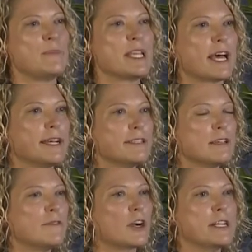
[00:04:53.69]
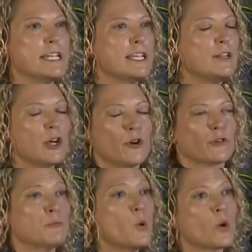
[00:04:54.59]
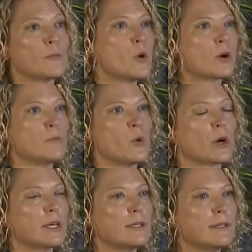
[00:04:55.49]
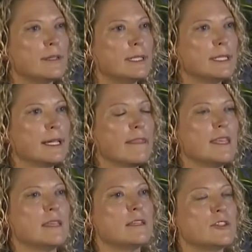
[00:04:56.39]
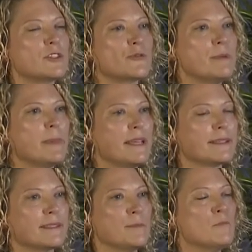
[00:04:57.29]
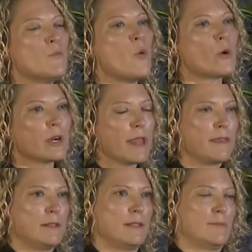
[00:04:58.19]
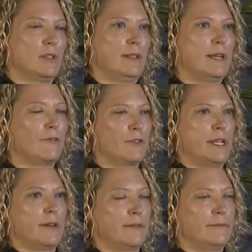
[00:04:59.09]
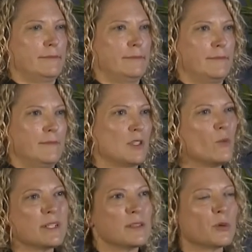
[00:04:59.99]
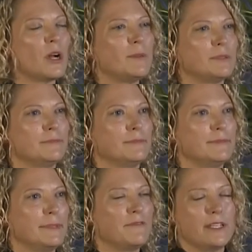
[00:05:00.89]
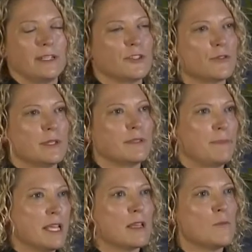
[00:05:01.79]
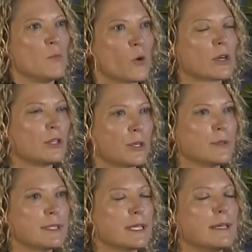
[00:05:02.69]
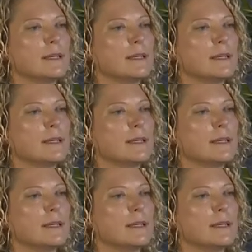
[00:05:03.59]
because of our need for more, more, more, the industry makes more than double every year. So what's the problem if the industry is making more clothes?